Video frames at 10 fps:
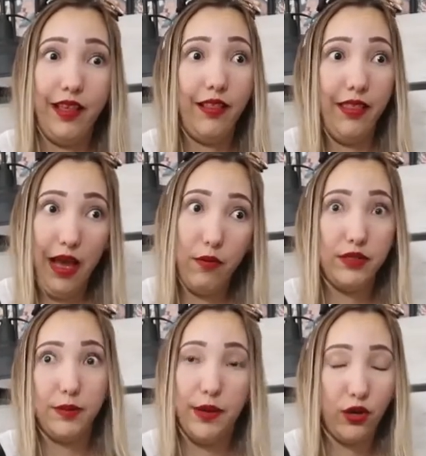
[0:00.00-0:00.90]
That
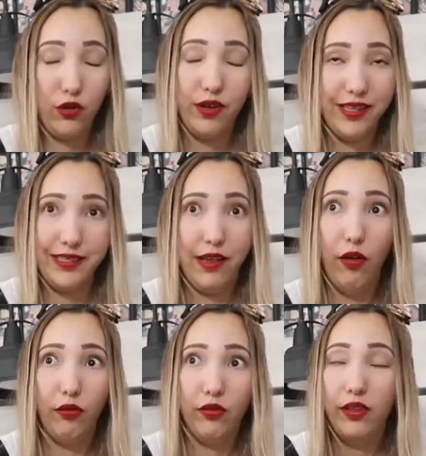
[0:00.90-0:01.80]
was a miracle in
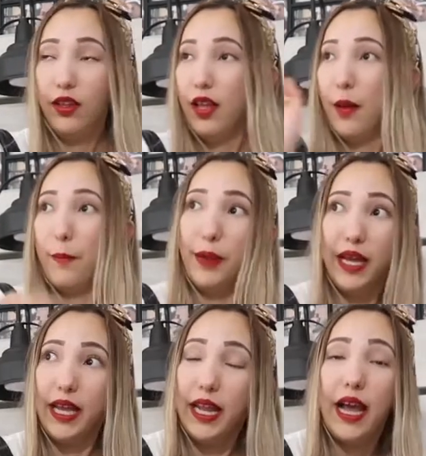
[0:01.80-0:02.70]
itself.
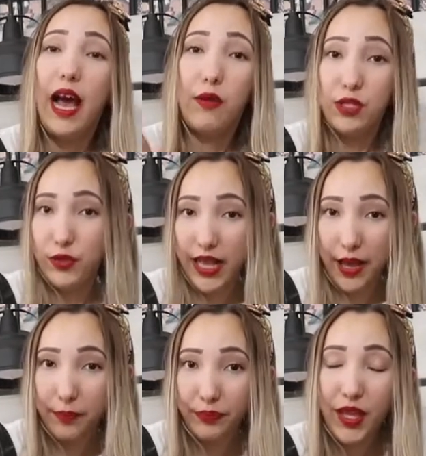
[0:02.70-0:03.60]
But I was doing
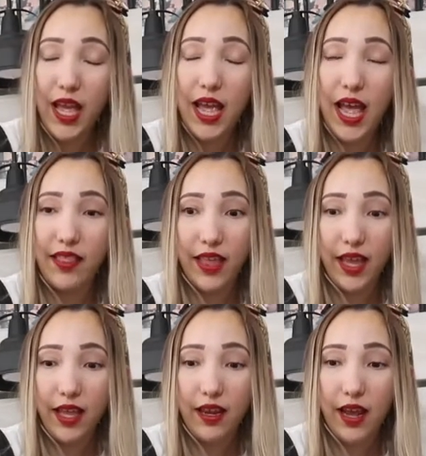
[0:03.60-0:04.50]
that, and
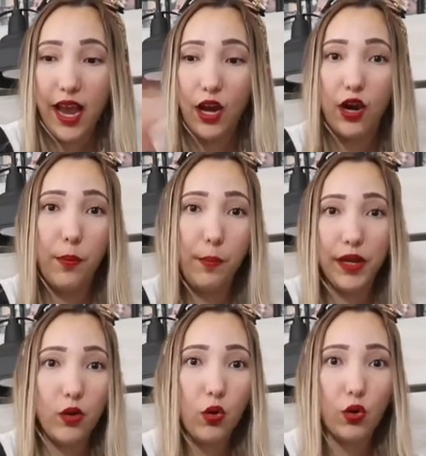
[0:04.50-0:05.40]
then I heard a
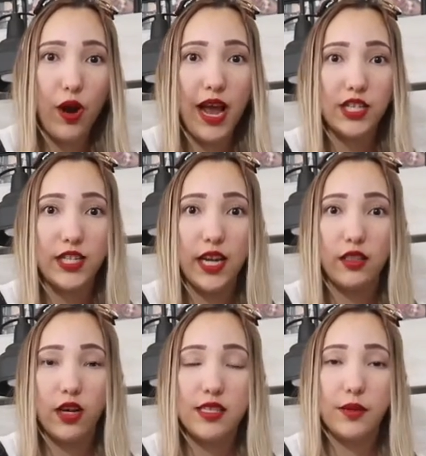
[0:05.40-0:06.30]
big old crash, and I
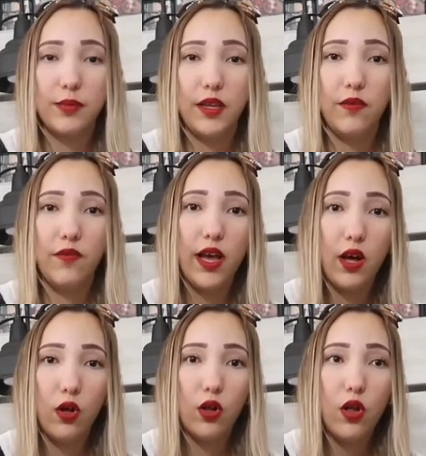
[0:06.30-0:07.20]
thought something
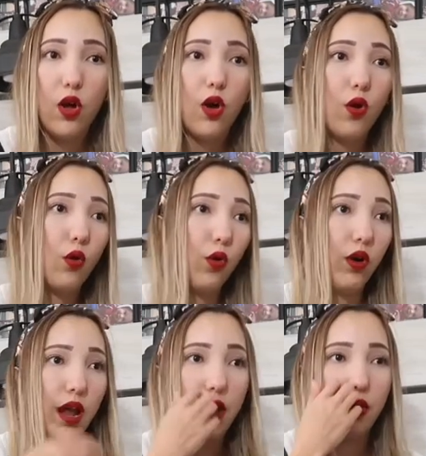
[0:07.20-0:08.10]
fell, or
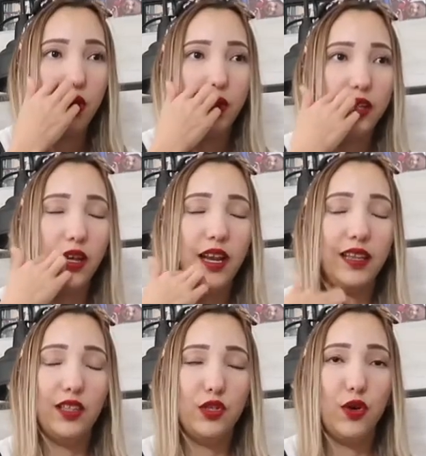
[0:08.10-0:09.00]
I don't know, I thought
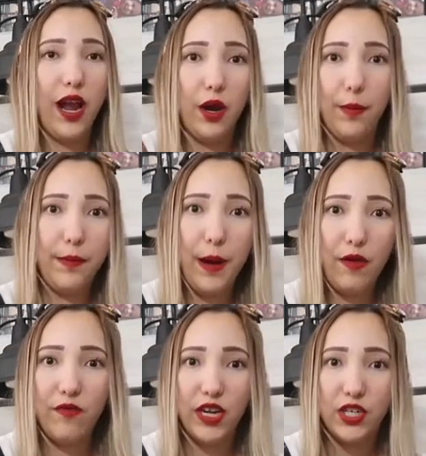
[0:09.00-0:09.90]
like the dryer
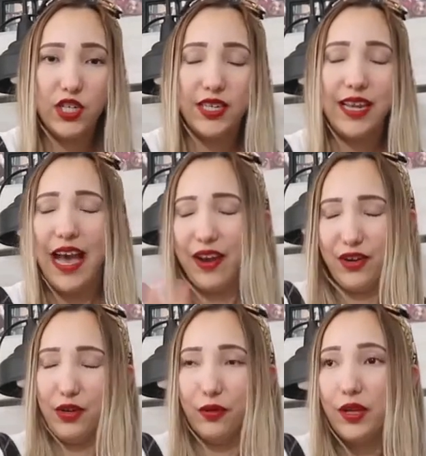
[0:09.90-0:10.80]
malfunctioned, I don't
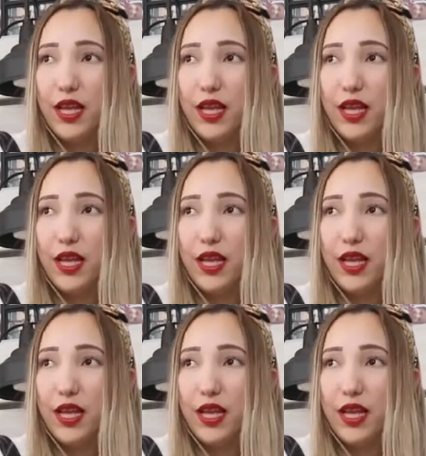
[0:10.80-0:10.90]
know.